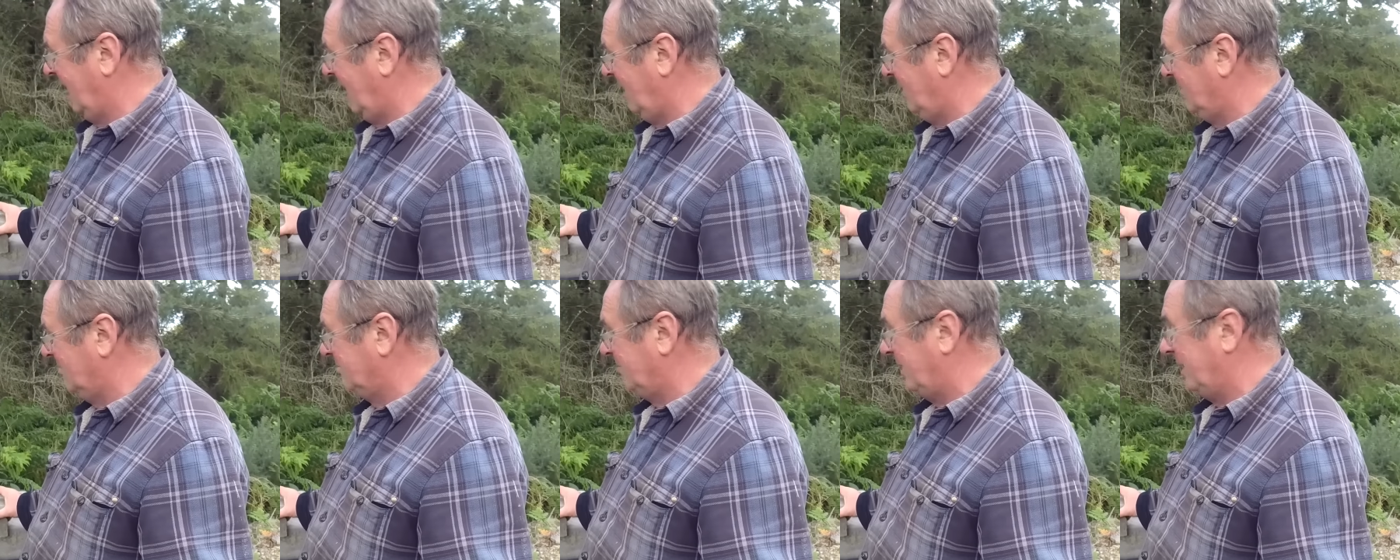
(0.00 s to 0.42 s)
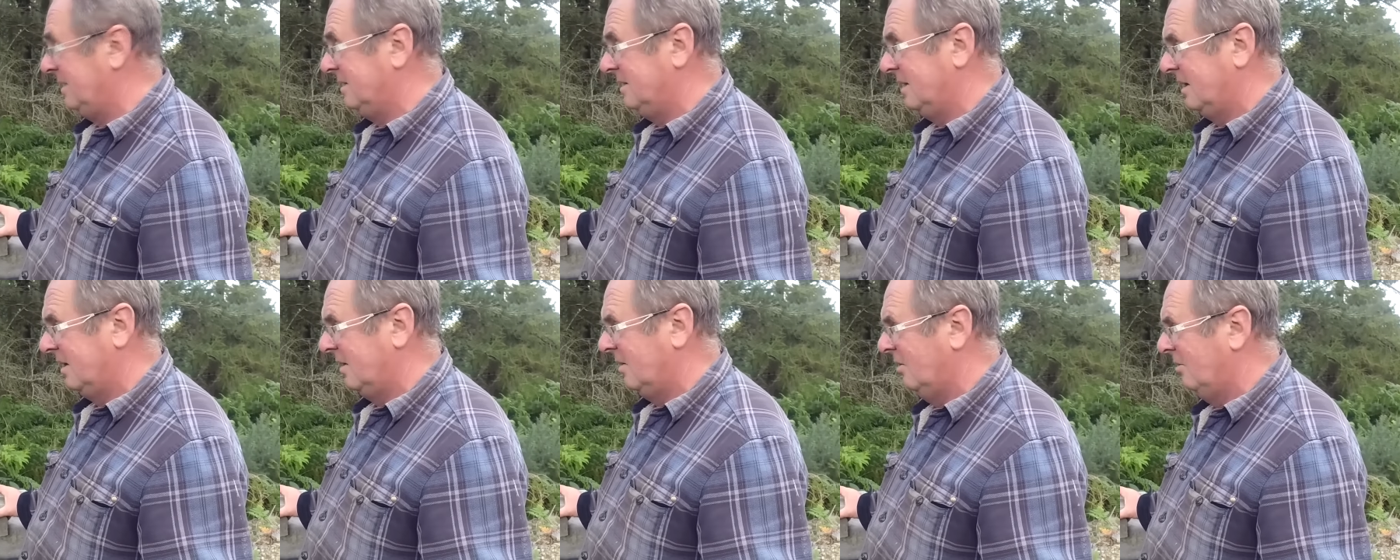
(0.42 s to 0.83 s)
down,
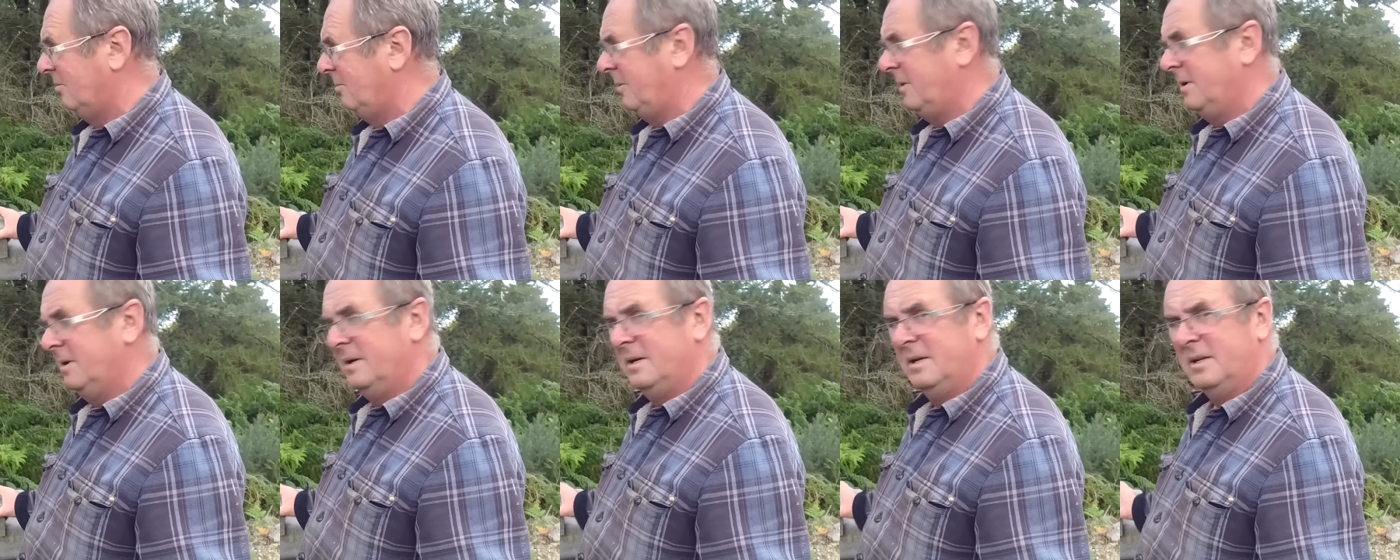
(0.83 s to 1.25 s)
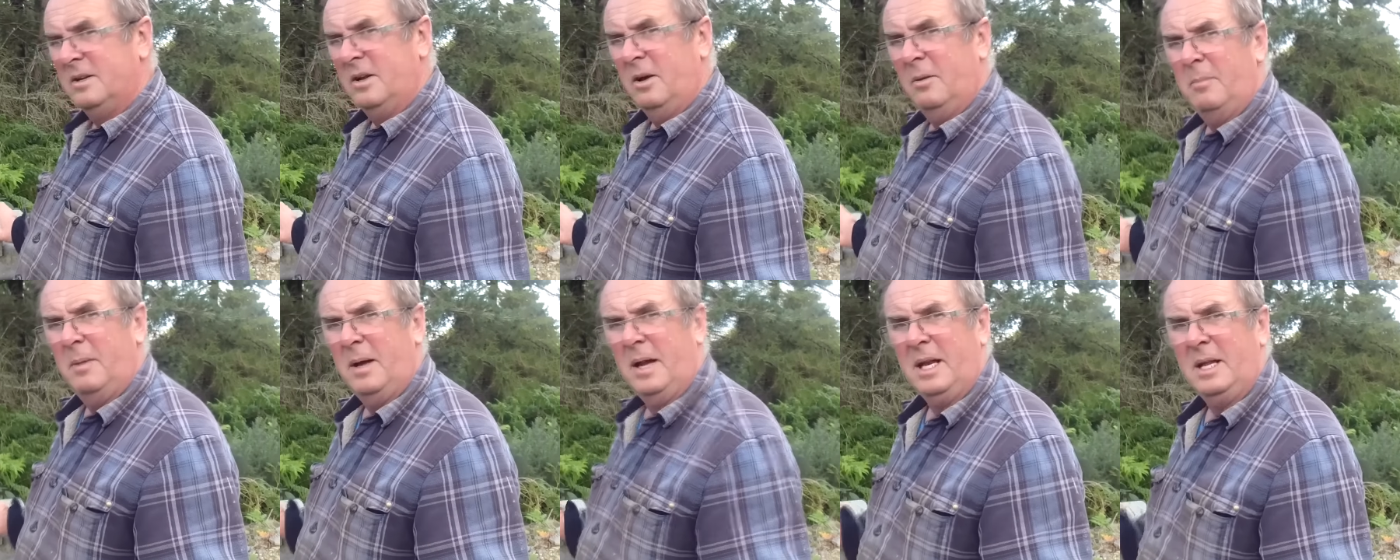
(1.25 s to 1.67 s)
building up.
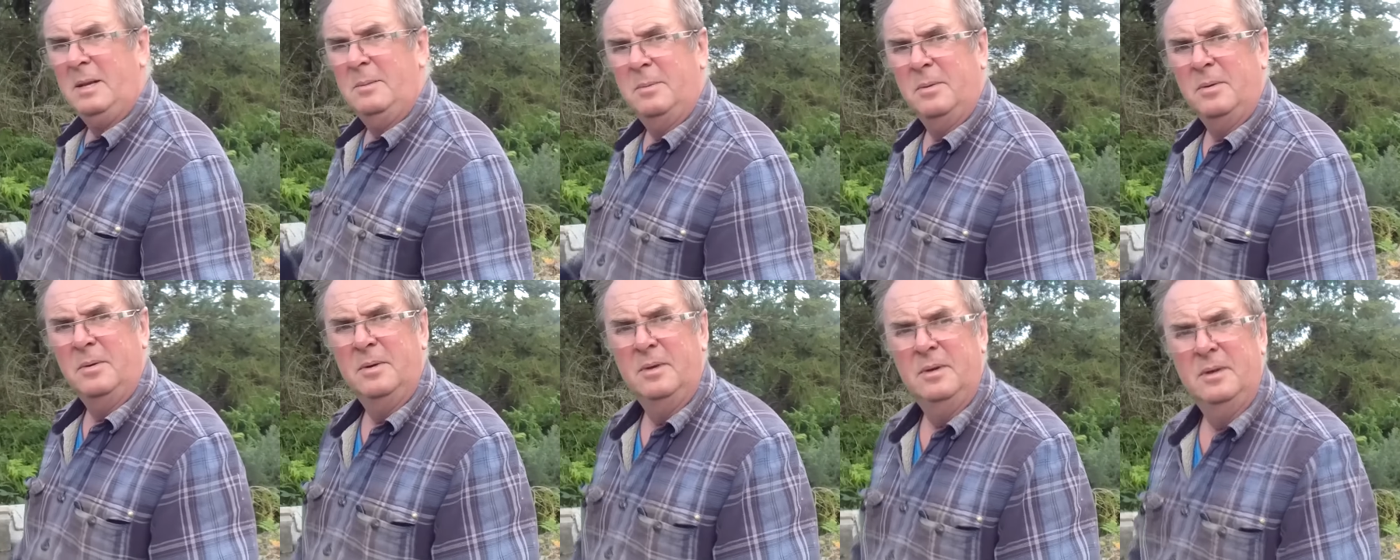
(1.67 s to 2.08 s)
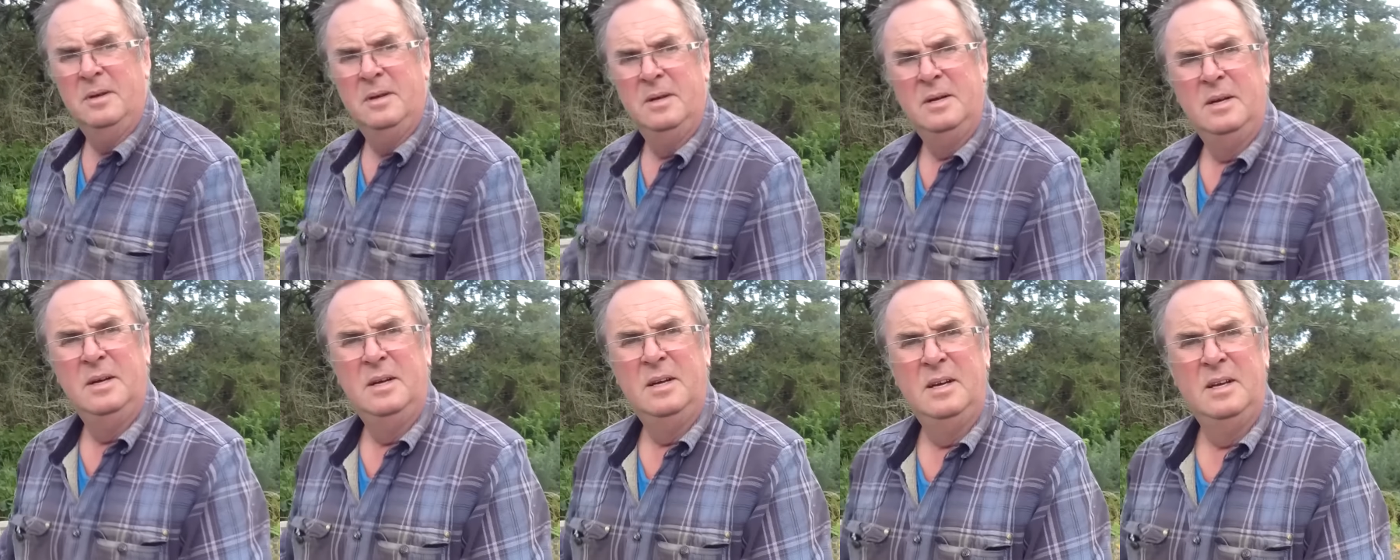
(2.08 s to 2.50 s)
Not many, but
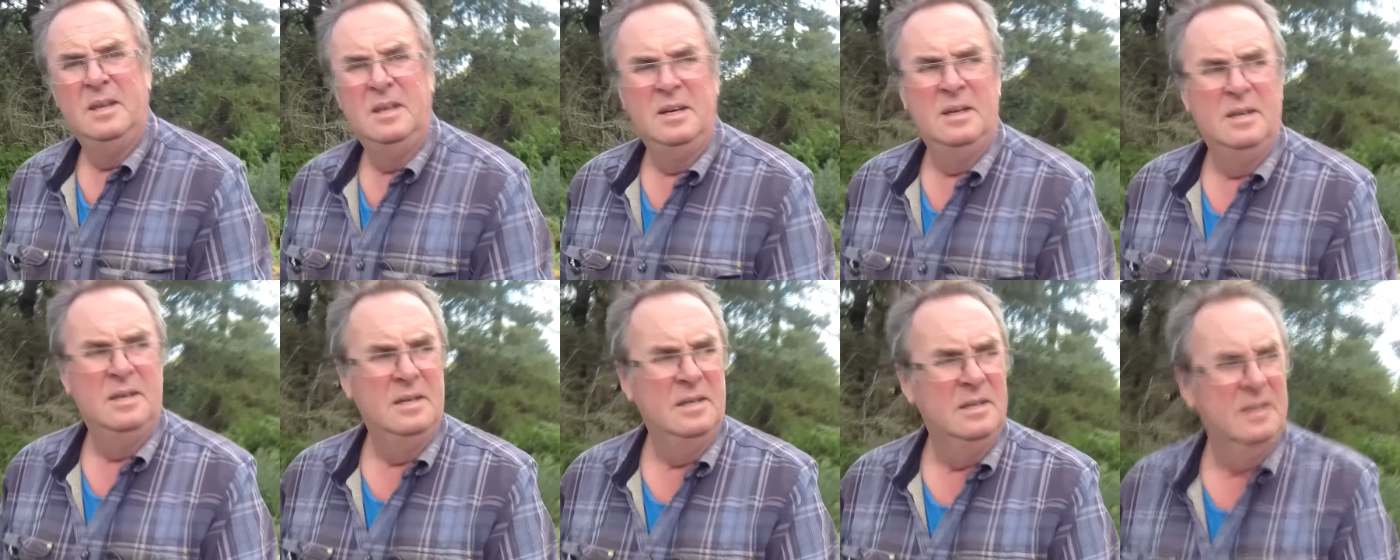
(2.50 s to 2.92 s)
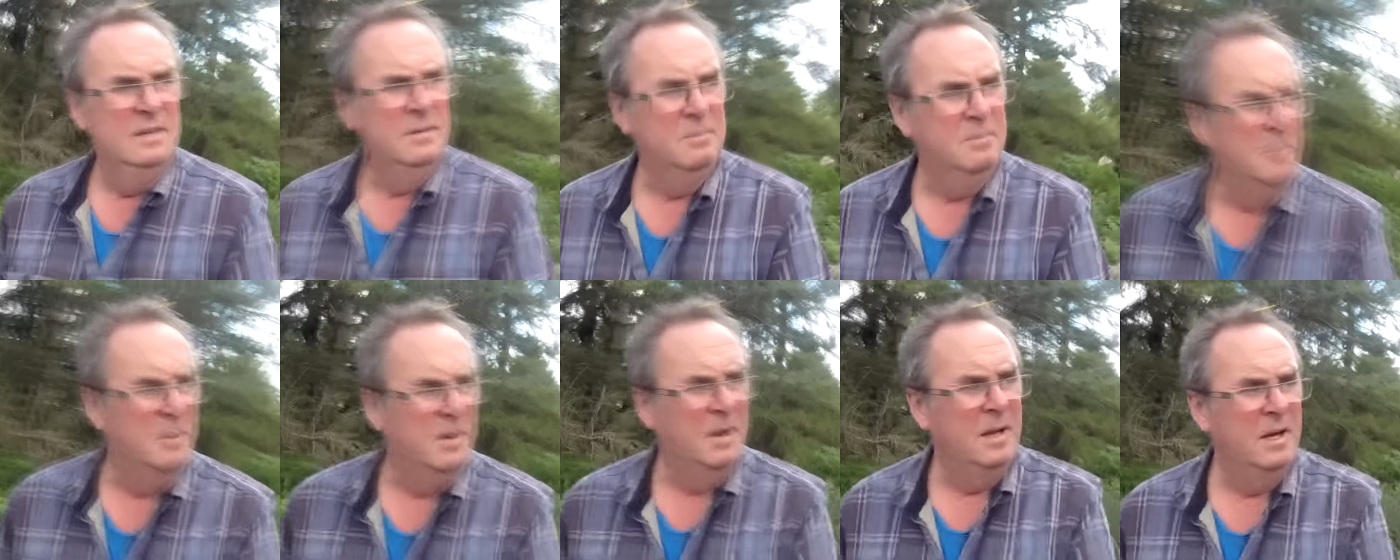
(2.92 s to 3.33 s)

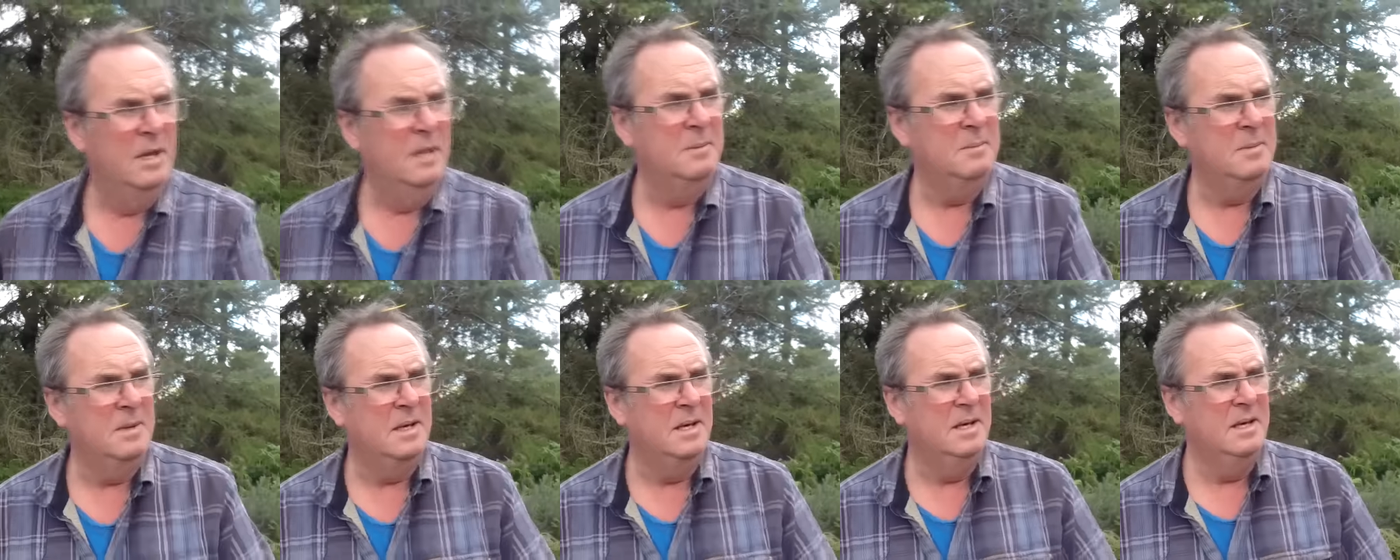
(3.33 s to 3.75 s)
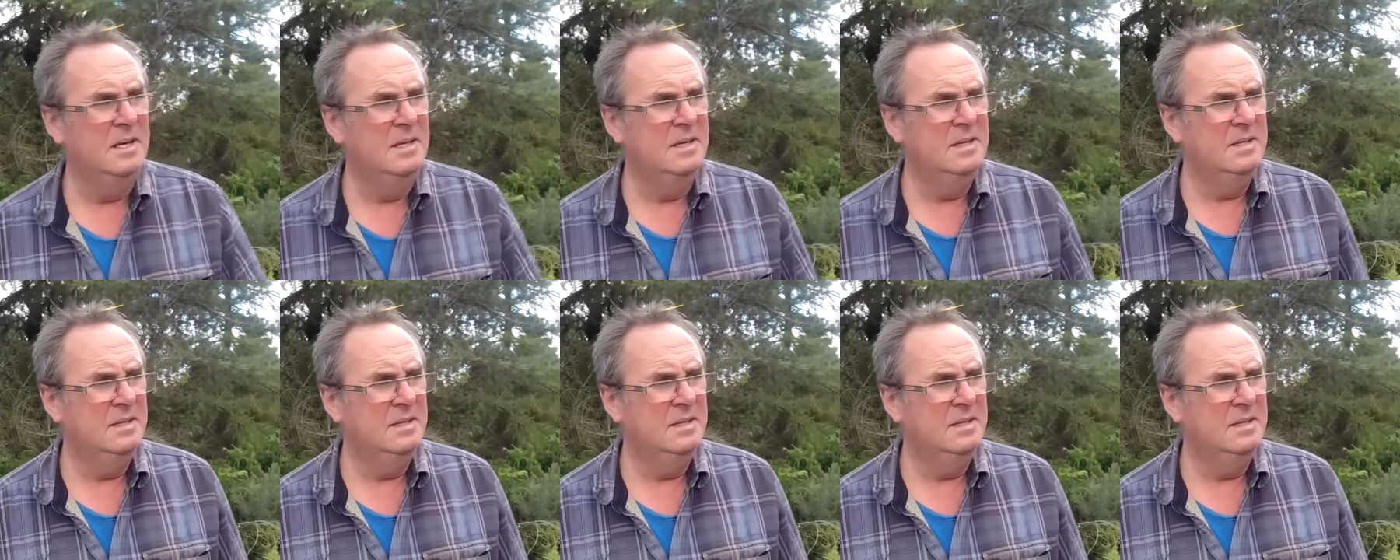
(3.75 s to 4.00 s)
blimey.